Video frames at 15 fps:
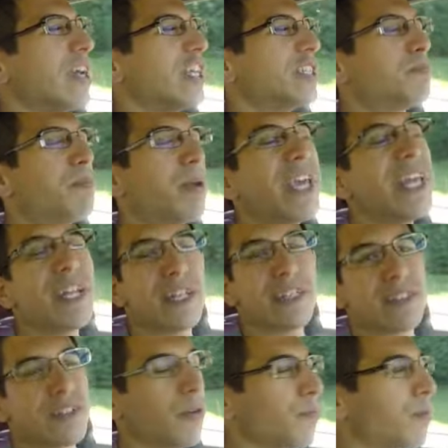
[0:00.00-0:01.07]
is
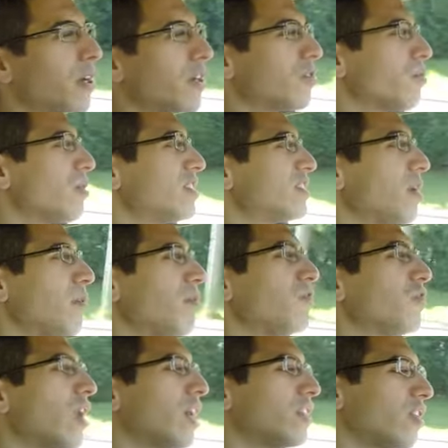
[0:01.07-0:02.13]
peanuts compared to what some of
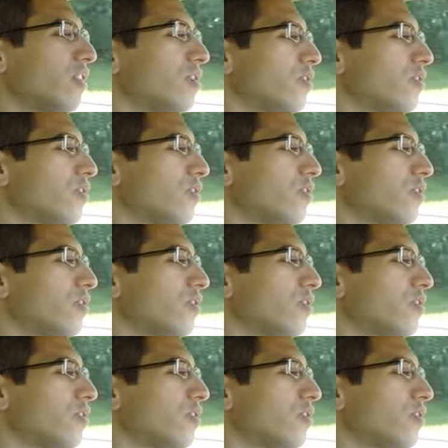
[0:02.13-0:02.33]
you guys are